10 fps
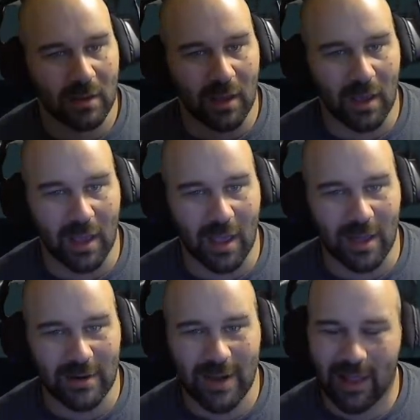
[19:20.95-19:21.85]

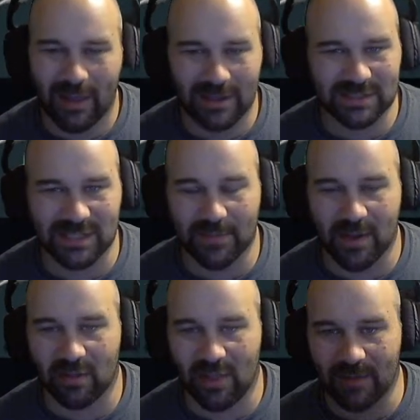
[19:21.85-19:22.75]
Not a lot to say about
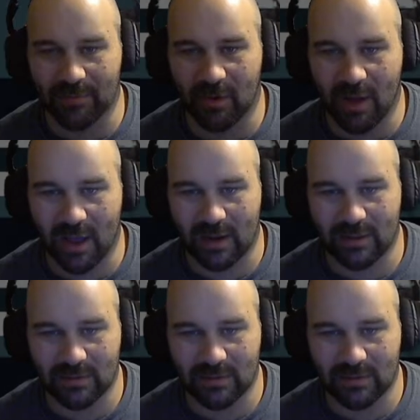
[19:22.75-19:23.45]
Clan Barack.